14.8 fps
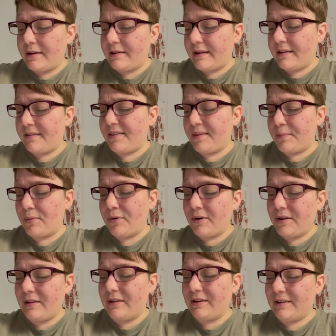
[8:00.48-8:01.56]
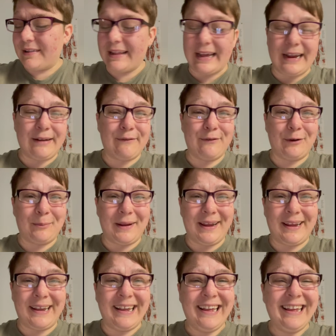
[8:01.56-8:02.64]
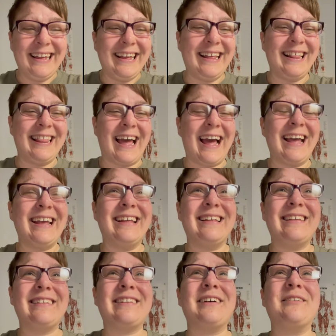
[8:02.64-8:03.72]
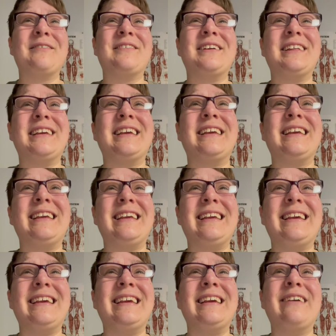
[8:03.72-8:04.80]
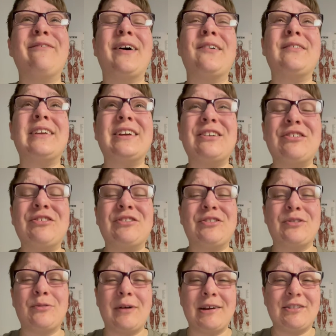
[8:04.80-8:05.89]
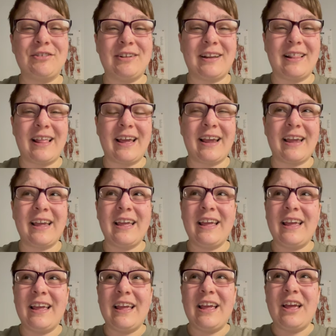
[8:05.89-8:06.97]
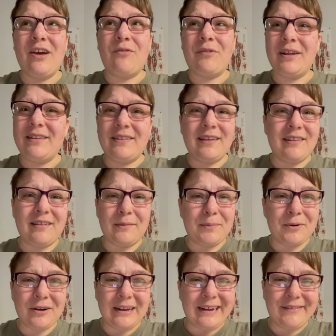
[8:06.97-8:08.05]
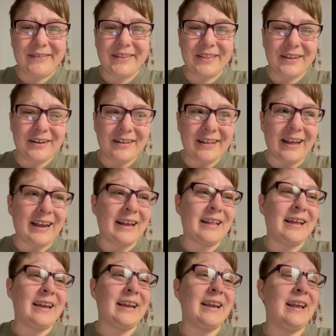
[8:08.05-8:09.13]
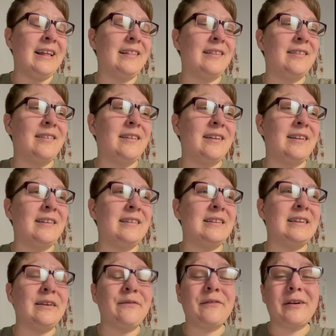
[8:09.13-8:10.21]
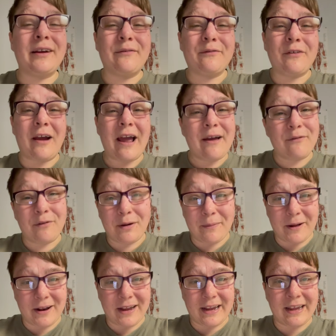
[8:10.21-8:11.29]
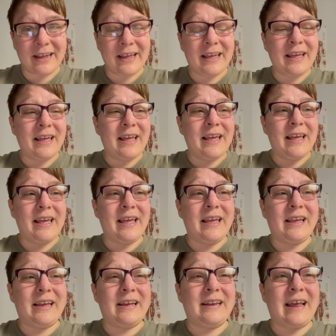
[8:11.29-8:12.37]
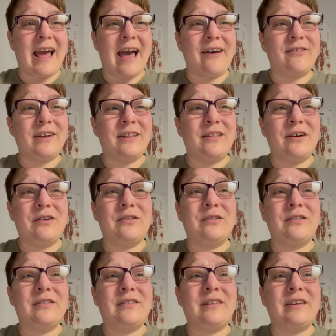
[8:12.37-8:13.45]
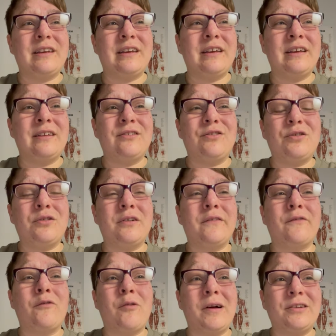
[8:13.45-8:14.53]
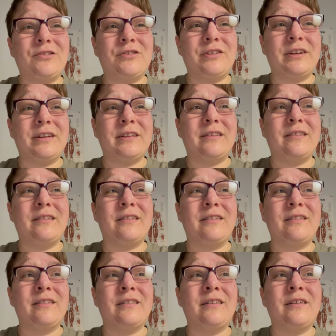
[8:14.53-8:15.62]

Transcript: does support look like for me? That is a really key foundational question. Like, what does support even look like? Like, it's different for everybody. And having those intuitive questions